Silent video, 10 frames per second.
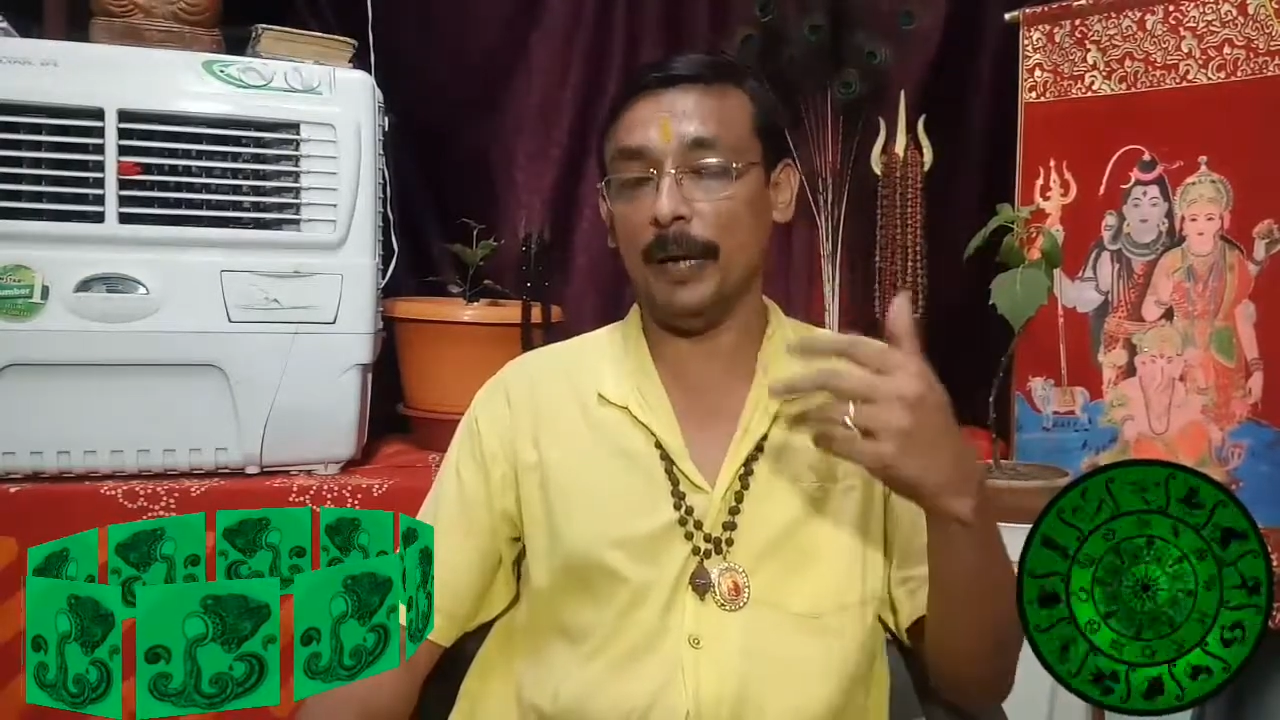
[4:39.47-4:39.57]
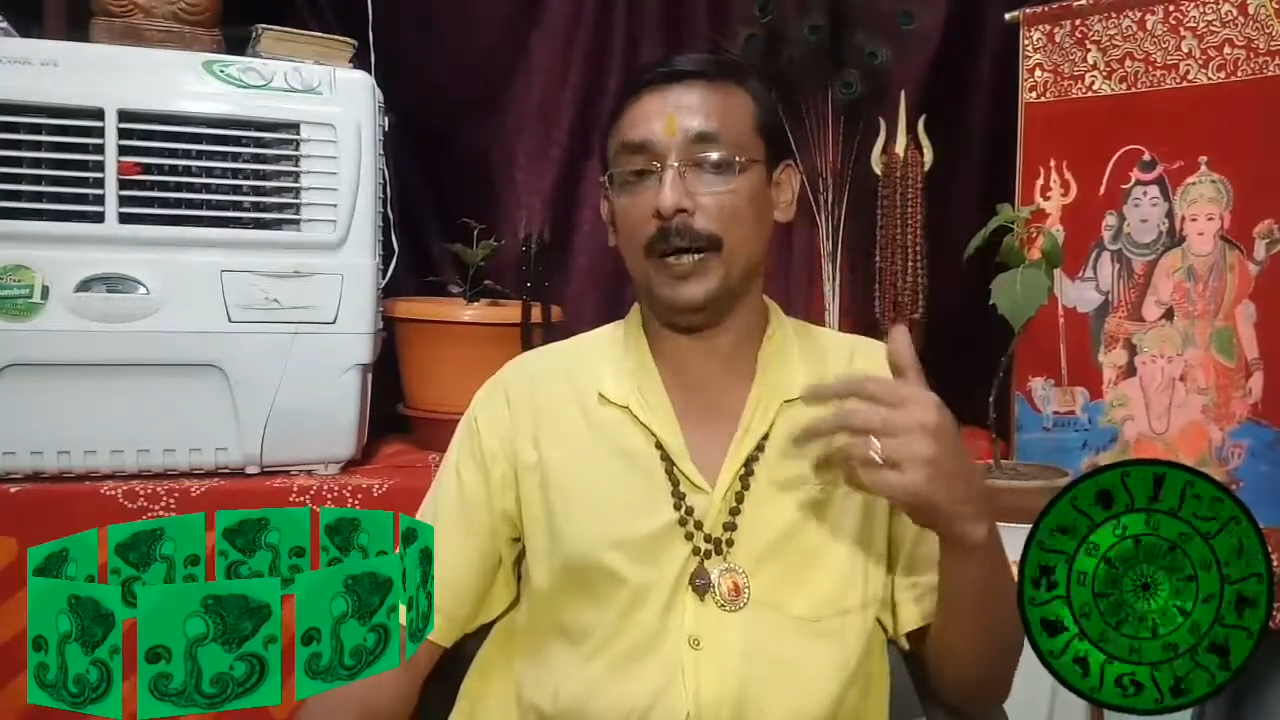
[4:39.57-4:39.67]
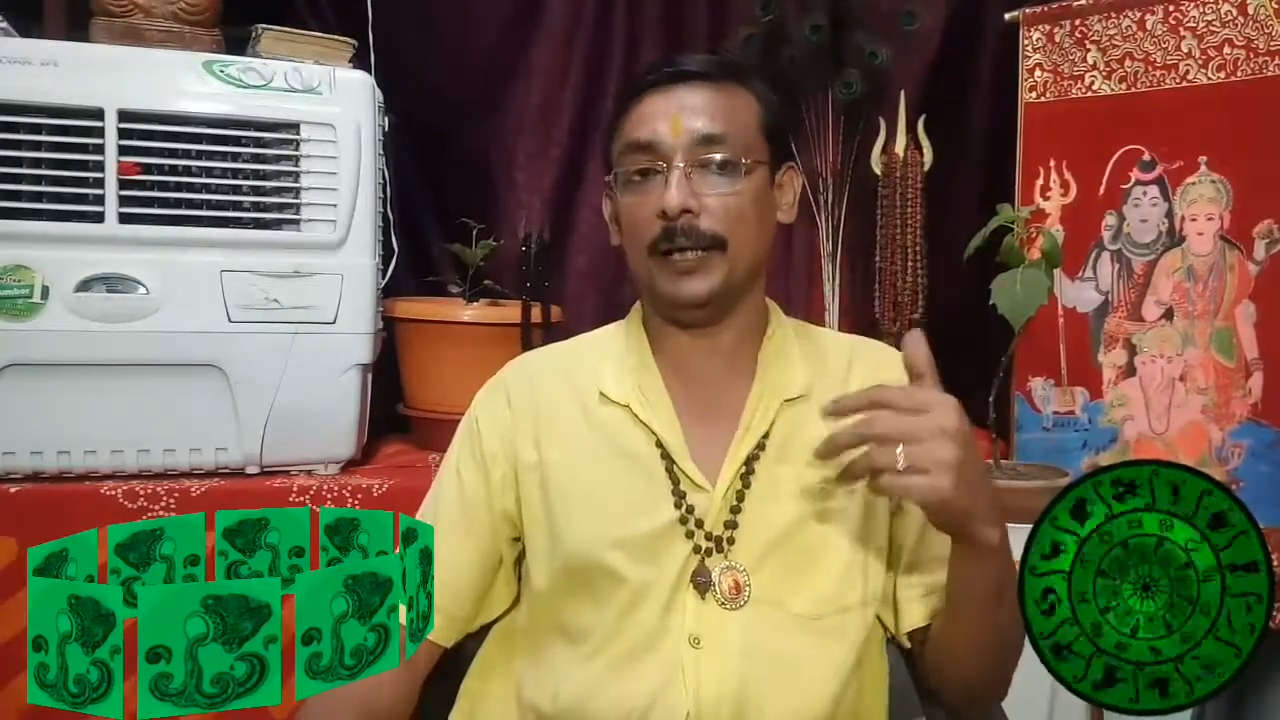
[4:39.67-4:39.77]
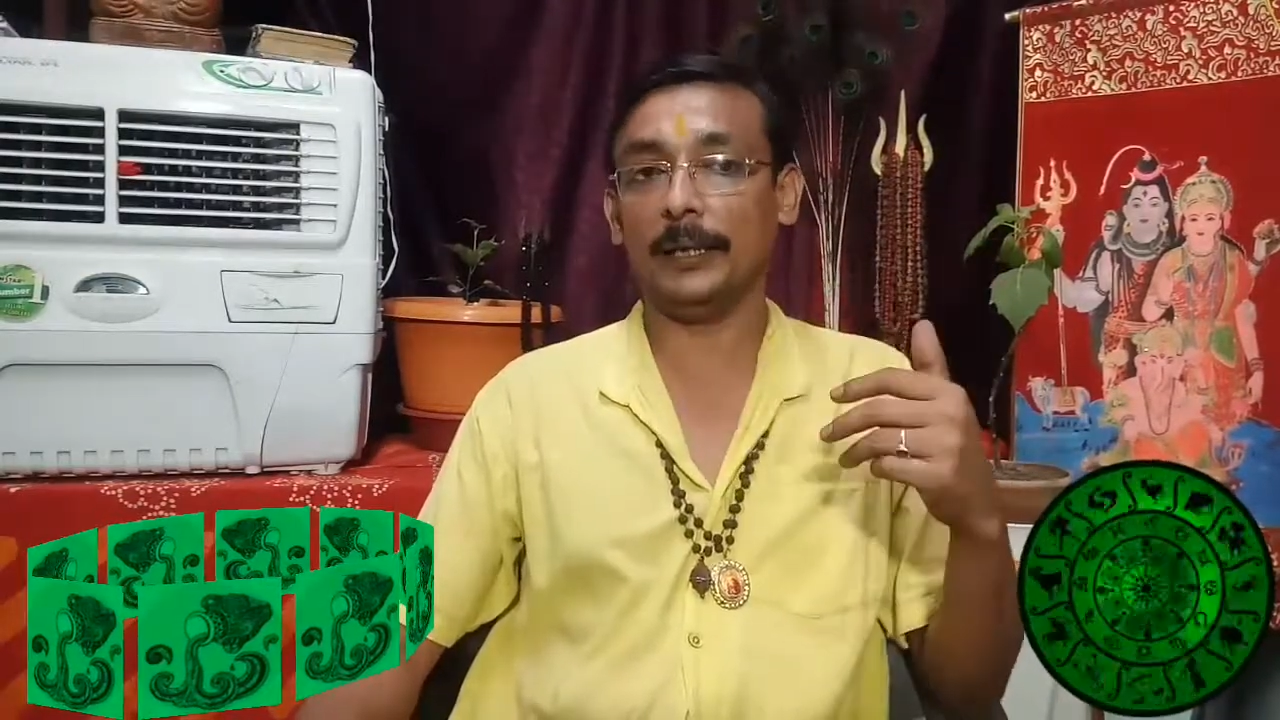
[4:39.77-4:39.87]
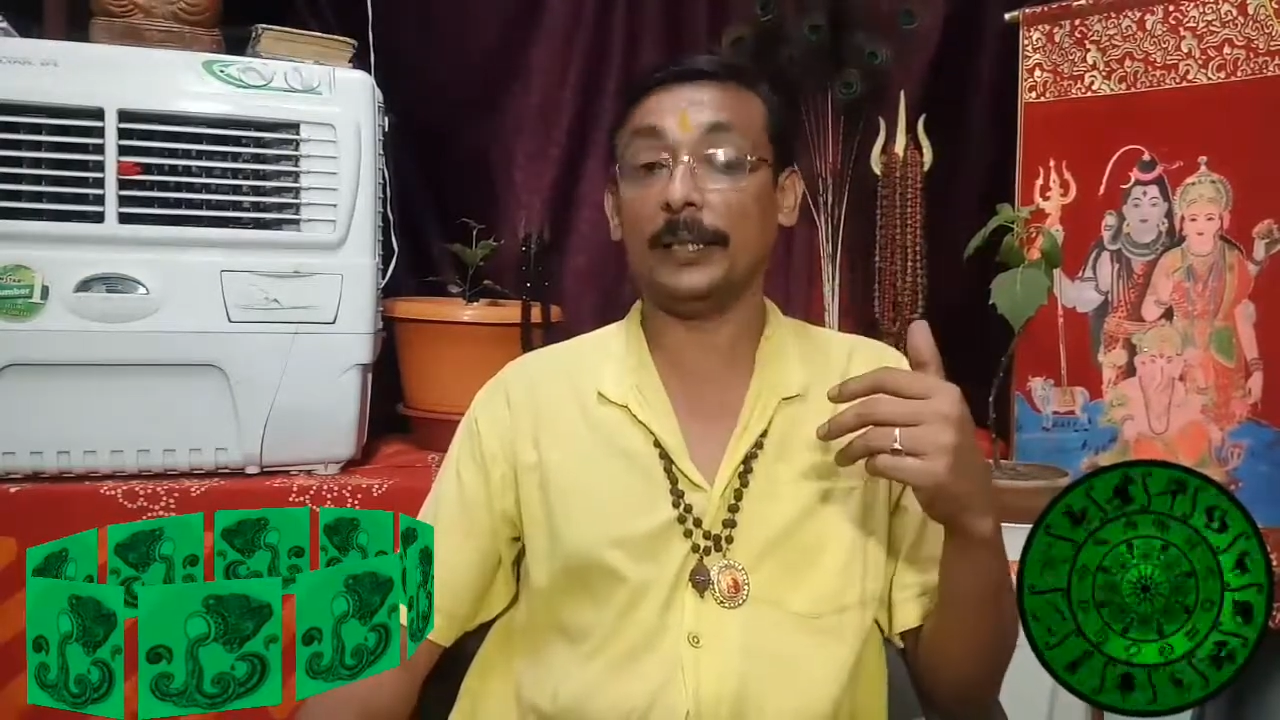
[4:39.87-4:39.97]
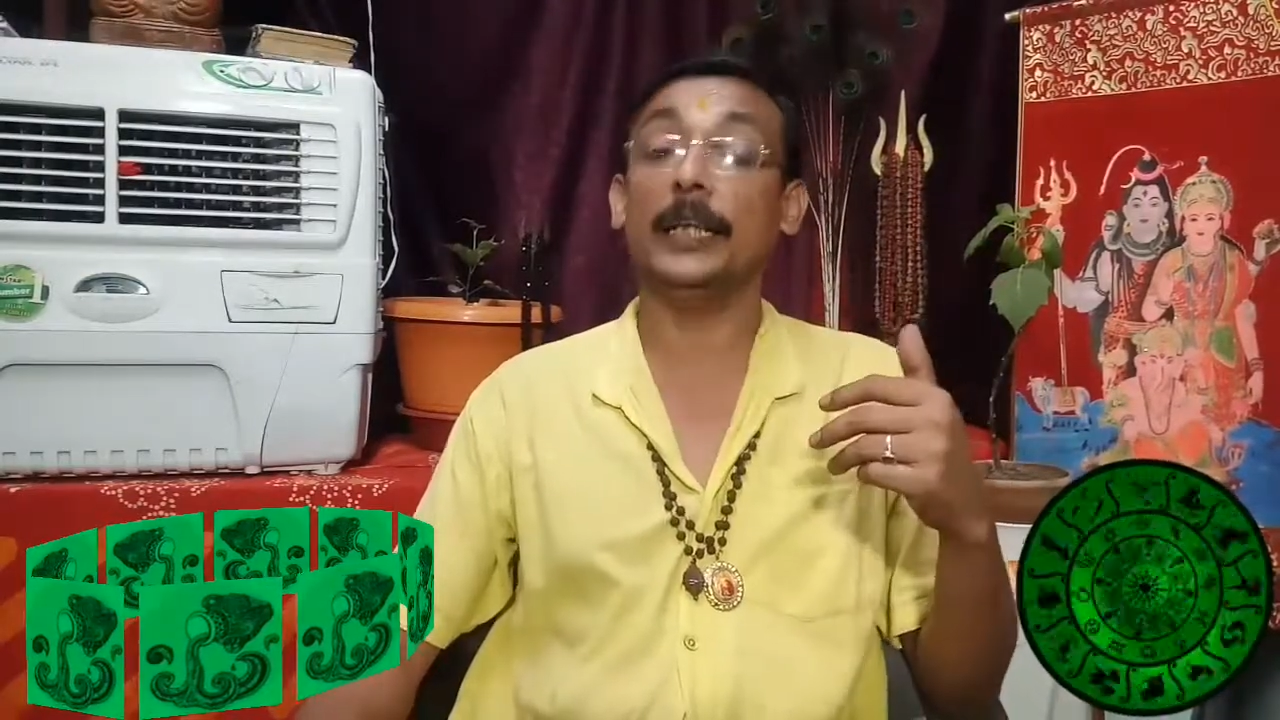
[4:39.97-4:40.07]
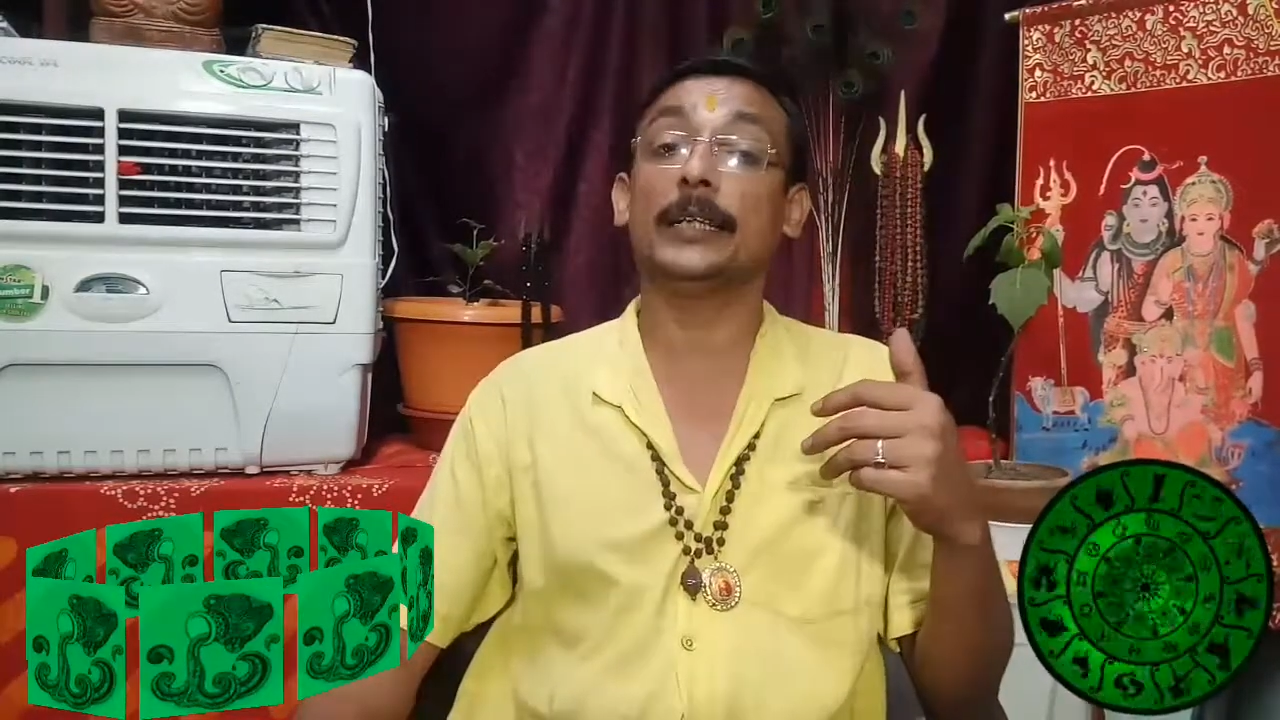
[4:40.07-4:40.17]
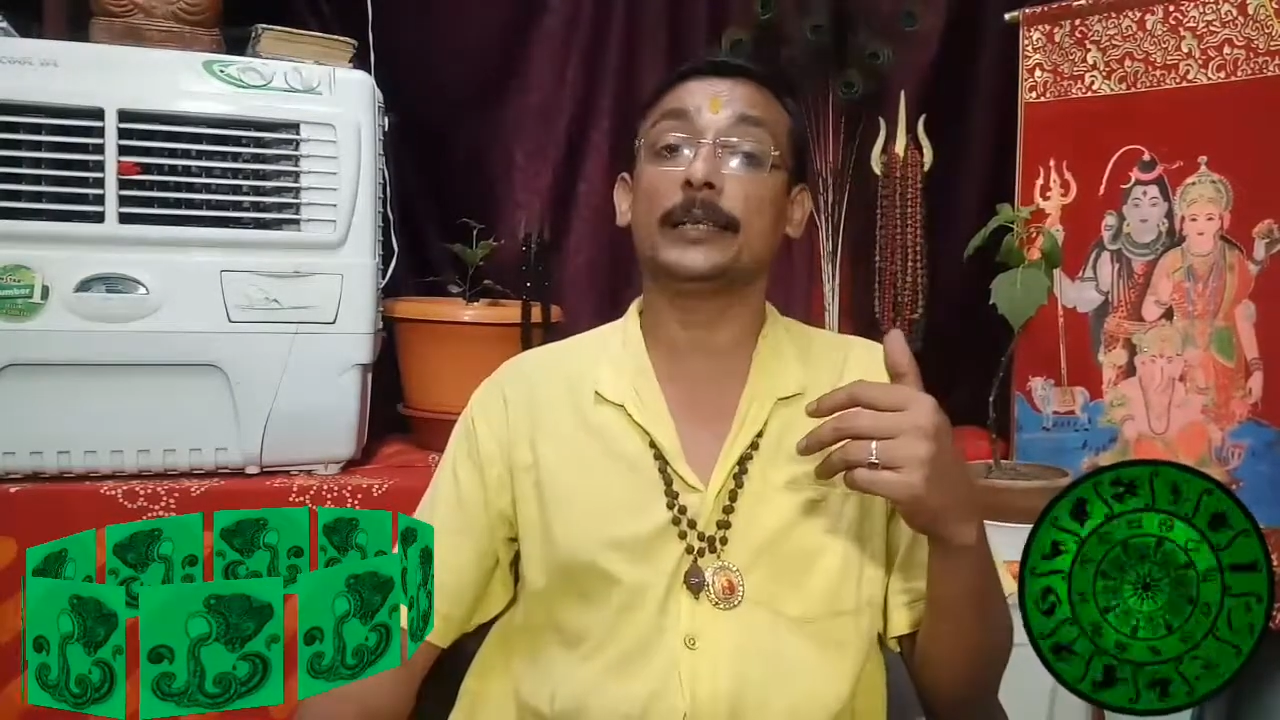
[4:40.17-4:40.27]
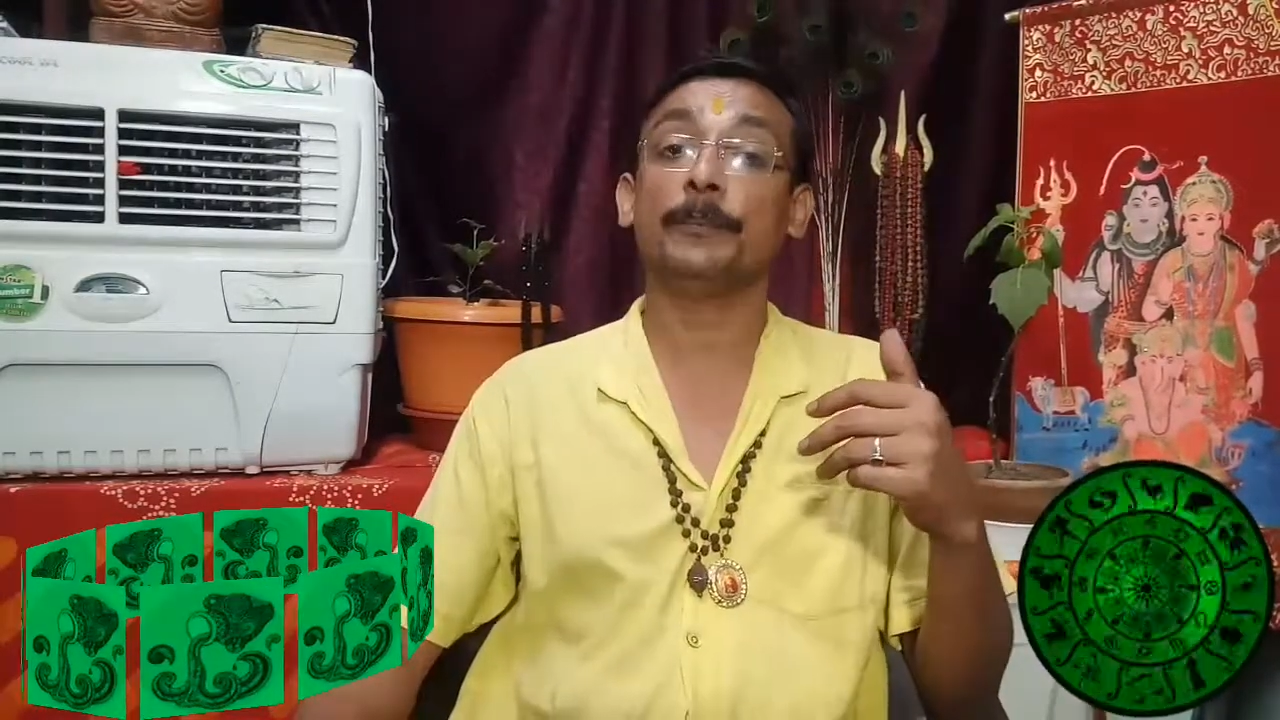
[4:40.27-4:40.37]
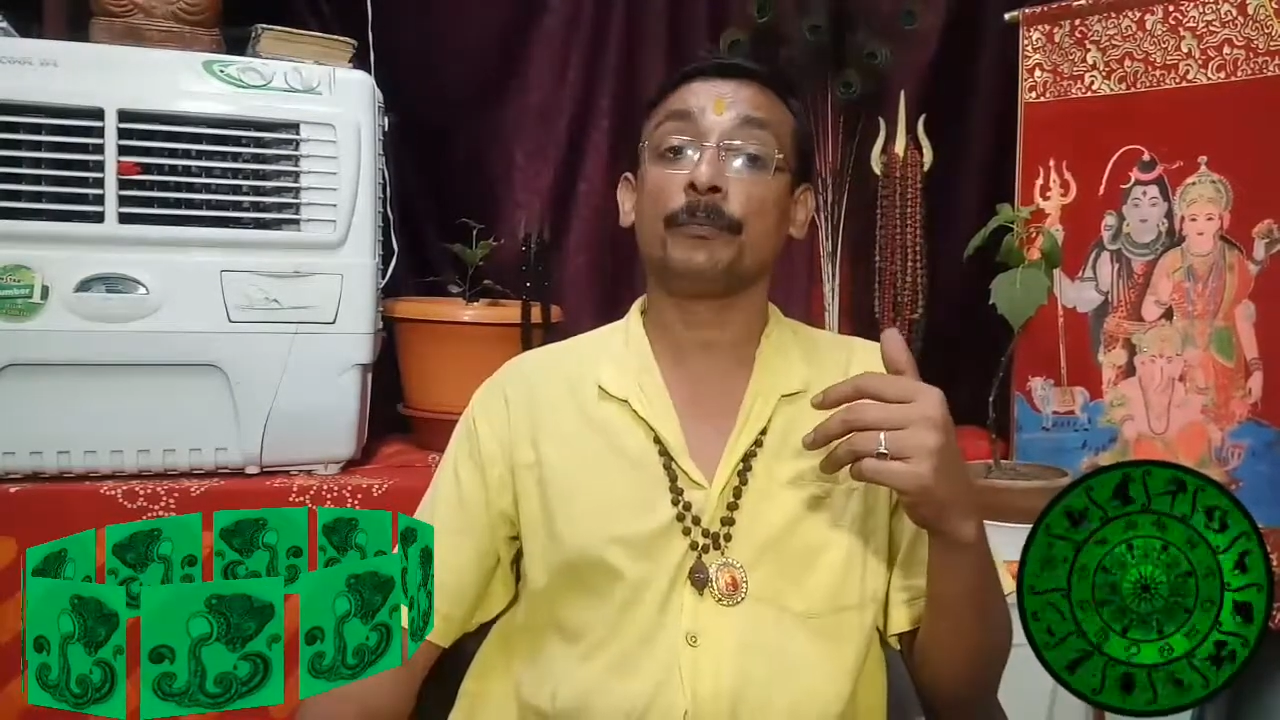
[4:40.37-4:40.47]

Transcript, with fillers: month is